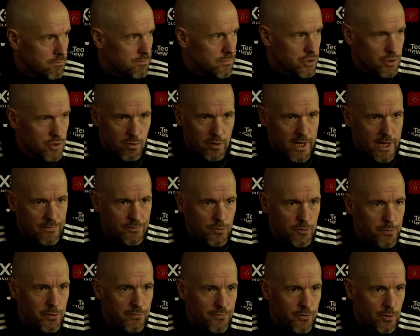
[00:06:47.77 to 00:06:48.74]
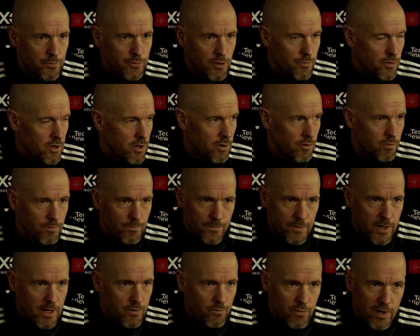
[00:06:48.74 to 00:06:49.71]
So they have to perform tomorrow,
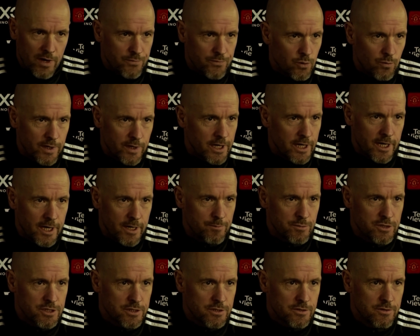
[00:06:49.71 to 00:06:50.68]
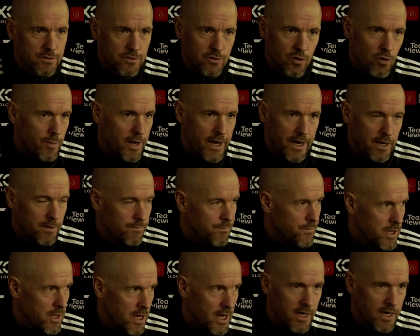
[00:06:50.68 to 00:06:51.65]
and we have to win the games, no matter
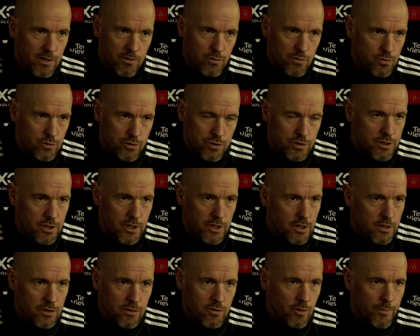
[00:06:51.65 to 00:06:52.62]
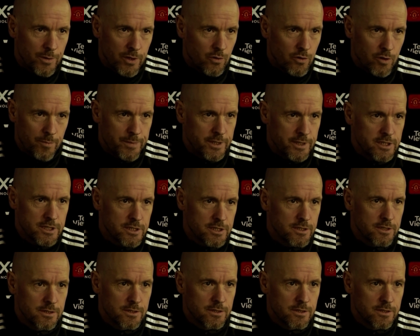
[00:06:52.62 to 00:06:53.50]
who's coming on the pitch.